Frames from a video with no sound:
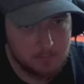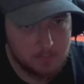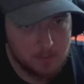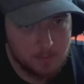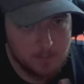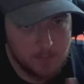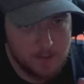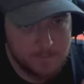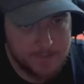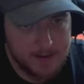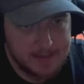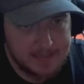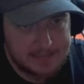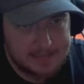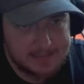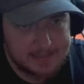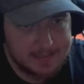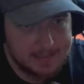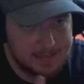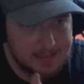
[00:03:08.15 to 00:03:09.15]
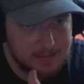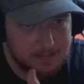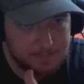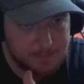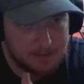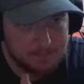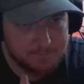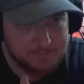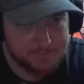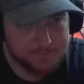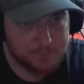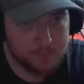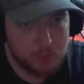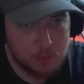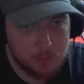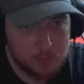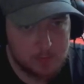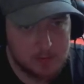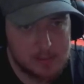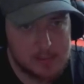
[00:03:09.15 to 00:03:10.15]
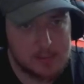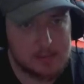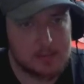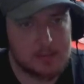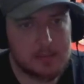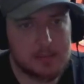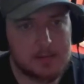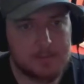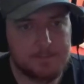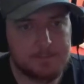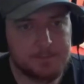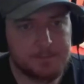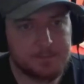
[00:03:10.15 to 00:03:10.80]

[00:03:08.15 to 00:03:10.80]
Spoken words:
we'll move it a little bit forwards